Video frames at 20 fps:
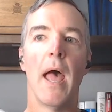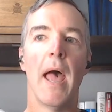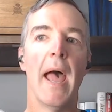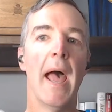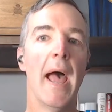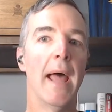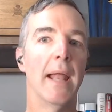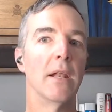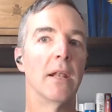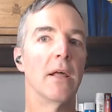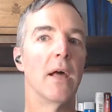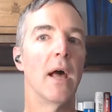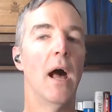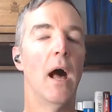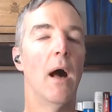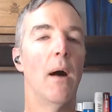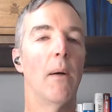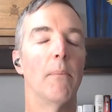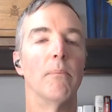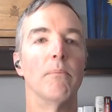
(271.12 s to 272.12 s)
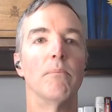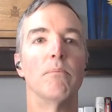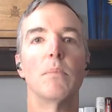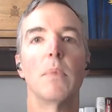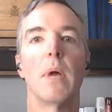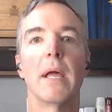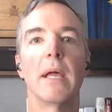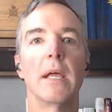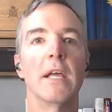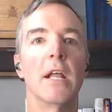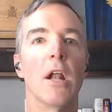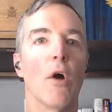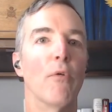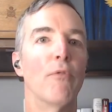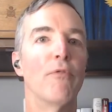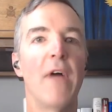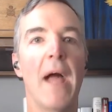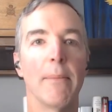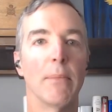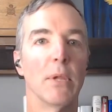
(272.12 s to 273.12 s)
And
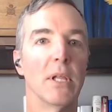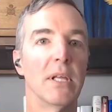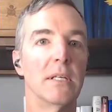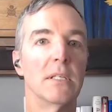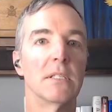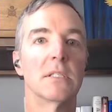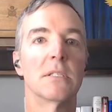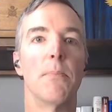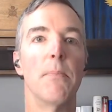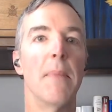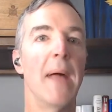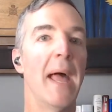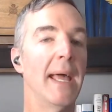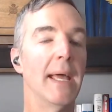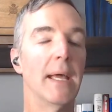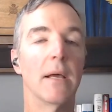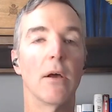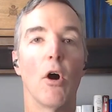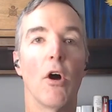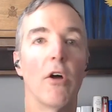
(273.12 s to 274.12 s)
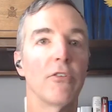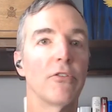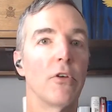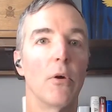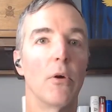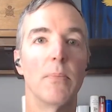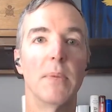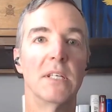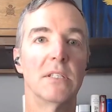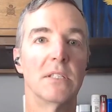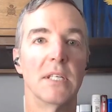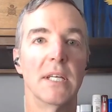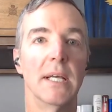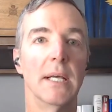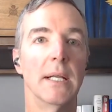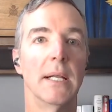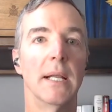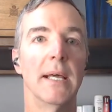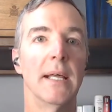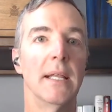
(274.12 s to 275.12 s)
families may also be
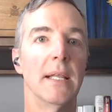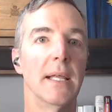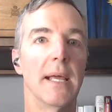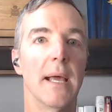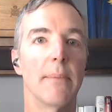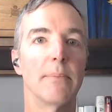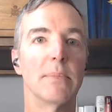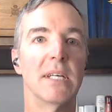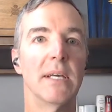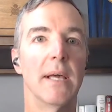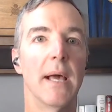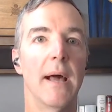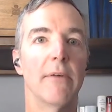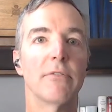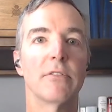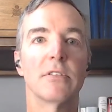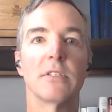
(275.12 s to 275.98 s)
seen in the MTF.